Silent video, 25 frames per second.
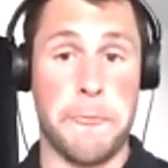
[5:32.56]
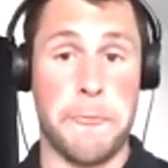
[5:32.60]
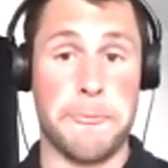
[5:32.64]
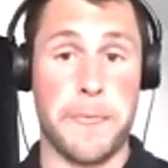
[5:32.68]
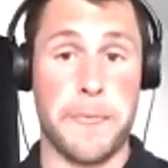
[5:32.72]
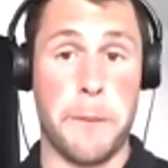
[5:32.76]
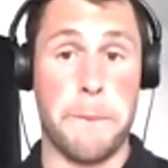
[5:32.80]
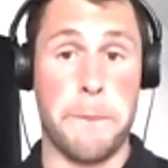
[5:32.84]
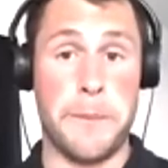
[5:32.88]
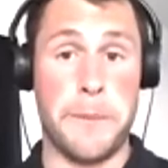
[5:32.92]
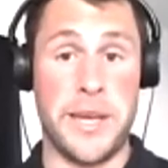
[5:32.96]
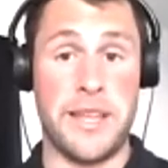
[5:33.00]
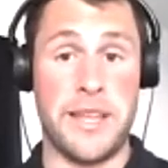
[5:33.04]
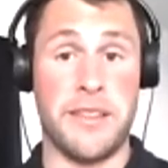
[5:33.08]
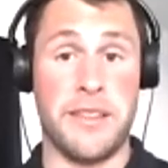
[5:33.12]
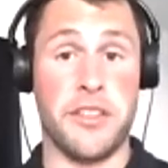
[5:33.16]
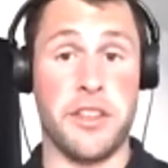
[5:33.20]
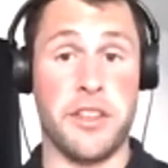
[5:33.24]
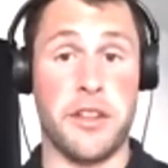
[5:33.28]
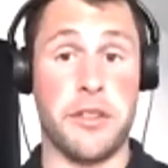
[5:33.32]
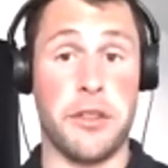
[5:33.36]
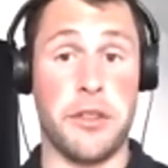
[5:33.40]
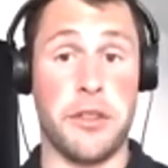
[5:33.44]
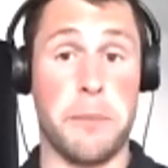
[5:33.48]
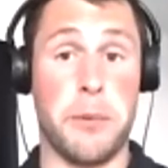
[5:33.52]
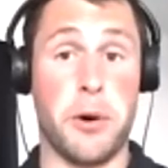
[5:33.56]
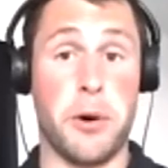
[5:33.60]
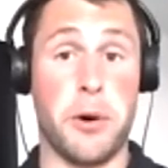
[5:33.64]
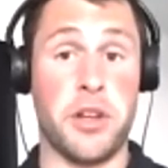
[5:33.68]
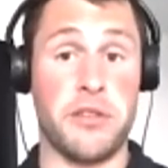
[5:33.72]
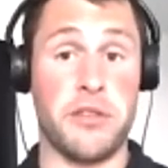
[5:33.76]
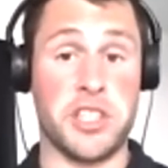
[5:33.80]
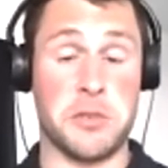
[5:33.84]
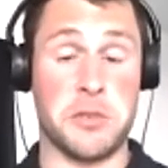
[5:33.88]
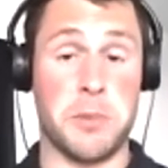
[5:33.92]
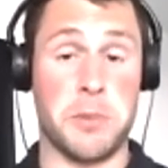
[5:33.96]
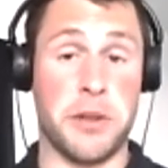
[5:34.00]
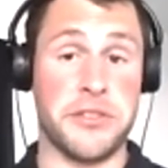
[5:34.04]
mean that the body
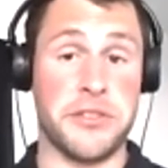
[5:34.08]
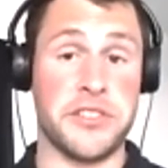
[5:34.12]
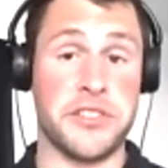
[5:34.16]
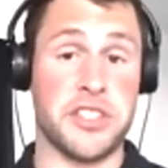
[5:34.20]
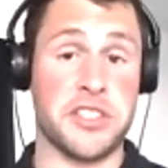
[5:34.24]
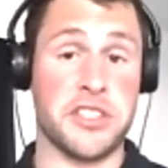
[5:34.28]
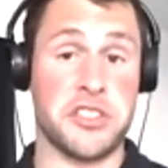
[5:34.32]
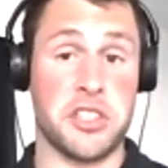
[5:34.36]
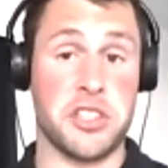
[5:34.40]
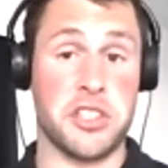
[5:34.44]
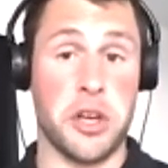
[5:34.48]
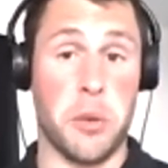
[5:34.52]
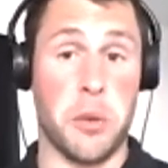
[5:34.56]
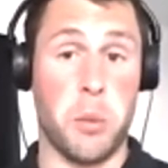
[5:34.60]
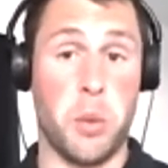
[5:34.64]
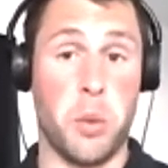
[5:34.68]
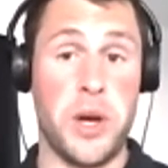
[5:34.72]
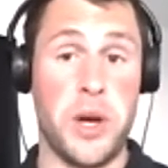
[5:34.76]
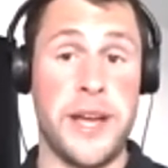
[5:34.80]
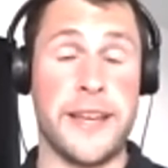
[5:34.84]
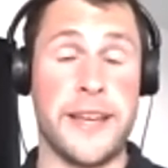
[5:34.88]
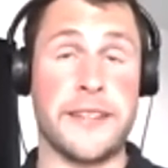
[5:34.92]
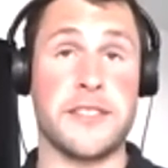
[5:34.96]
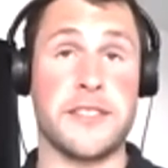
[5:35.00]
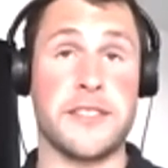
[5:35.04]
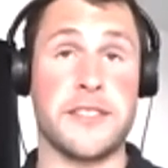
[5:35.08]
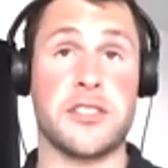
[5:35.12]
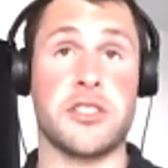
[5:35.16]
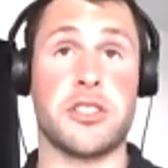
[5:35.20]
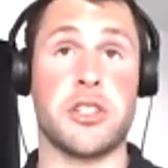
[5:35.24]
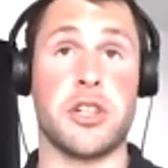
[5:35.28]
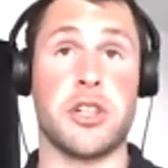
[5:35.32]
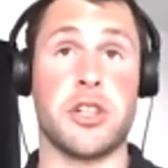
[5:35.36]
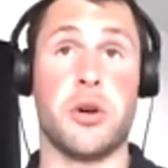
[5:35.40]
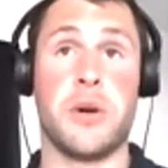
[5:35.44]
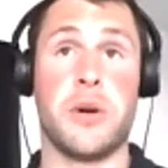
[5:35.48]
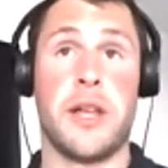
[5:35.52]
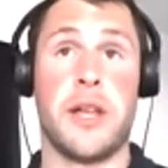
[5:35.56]
responds in a certain way.
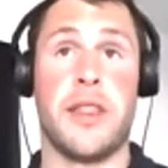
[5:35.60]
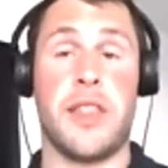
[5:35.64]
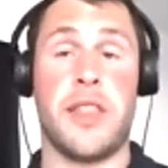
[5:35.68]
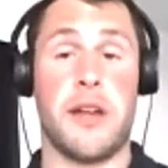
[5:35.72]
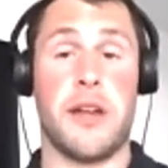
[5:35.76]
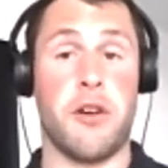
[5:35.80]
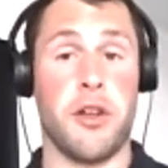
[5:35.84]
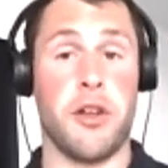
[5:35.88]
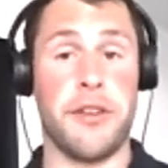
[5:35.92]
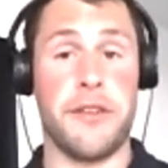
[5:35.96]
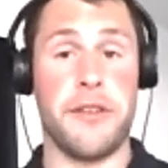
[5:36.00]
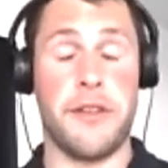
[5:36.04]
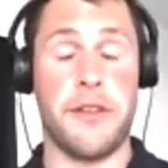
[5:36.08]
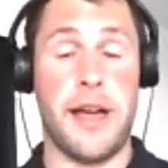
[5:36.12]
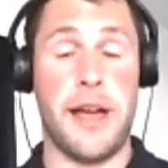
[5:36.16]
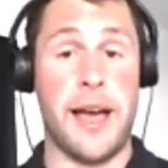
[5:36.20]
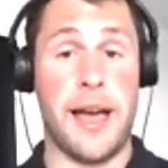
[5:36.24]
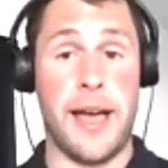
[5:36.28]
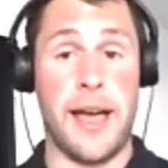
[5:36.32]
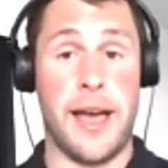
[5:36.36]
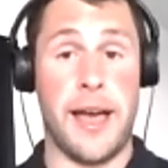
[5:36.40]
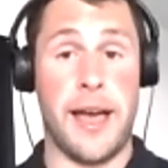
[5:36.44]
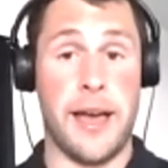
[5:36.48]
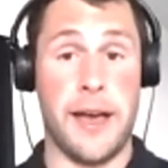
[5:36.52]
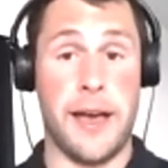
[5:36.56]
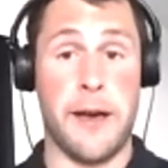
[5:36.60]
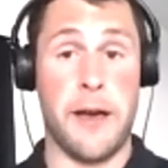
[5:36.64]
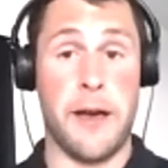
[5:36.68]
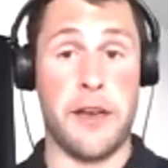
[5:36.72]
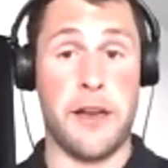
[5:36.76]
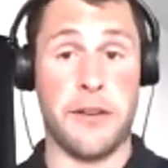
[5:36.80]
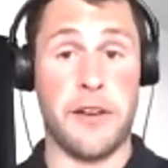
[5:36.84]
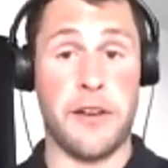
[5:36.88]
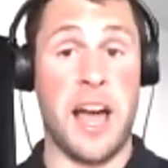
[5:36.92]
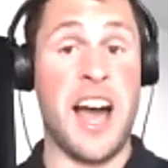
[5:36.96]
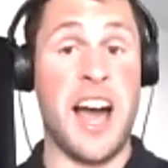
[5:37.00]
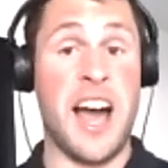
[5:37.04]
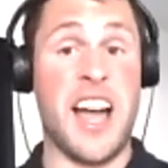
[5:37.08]
So they're on
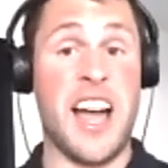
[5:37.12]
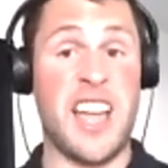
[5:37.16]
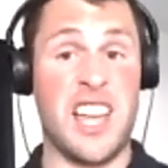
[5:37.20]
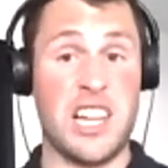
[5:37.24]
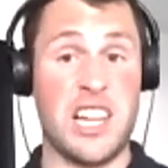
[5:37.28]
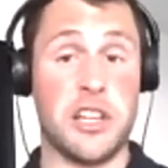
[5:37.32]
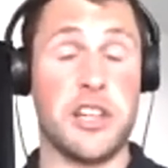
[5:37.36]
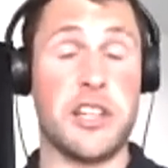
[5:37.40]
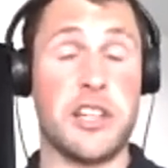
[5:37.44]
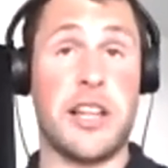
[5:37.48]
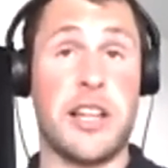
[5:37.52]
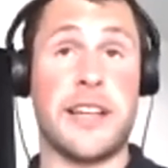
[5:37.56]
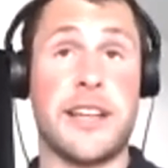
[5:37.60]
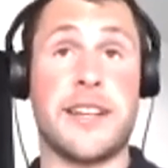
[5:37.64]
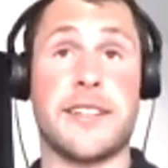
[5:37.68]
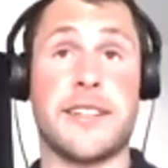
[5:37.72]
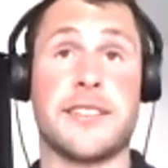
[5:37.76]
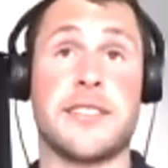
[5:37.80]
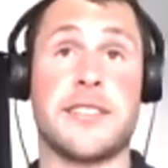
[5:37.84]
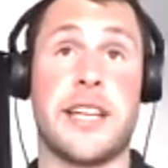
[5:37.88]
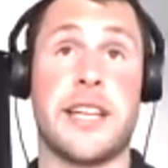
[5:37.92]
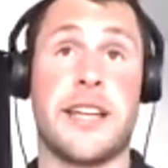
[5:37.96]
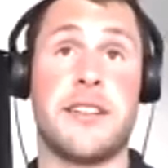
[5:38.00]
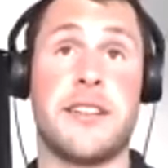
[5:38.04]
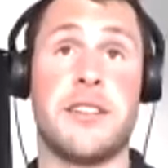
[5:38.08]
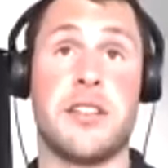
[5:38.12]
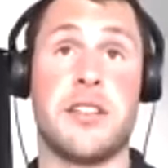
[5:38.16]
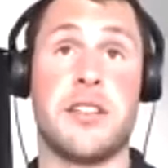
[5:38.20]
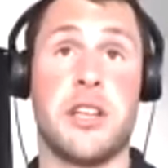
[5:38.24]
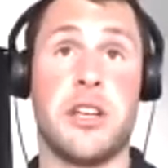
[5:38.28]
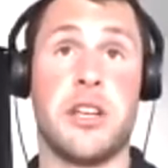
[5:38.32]
high alert, like I said.